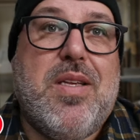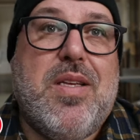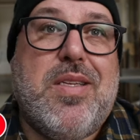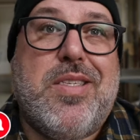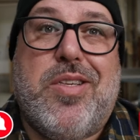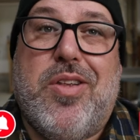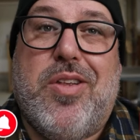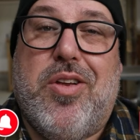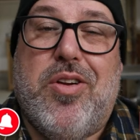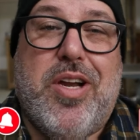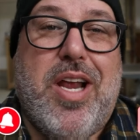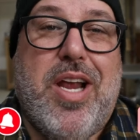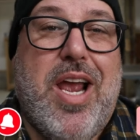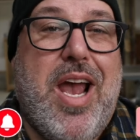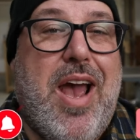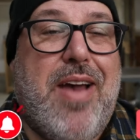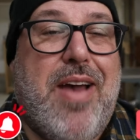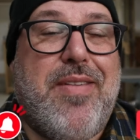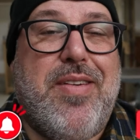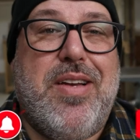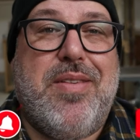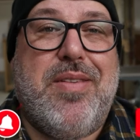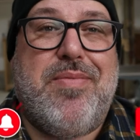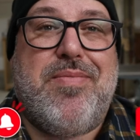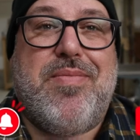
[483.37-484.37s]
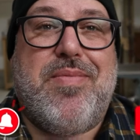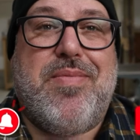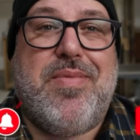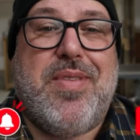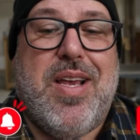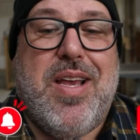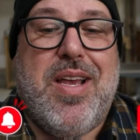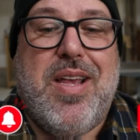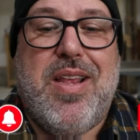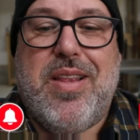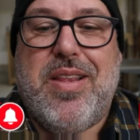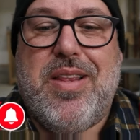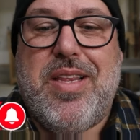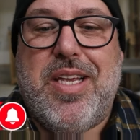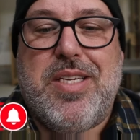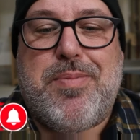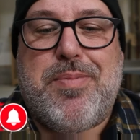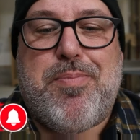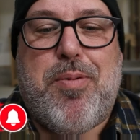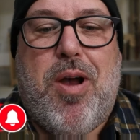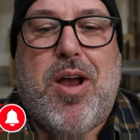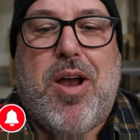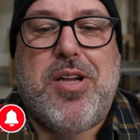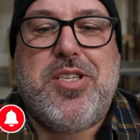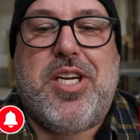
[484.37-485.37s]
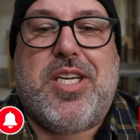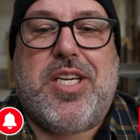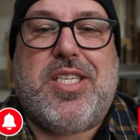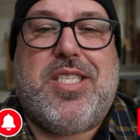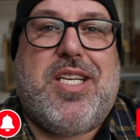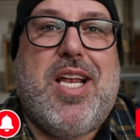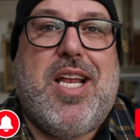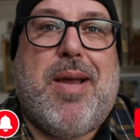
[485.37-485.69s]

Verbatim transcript: So there you have it. These projects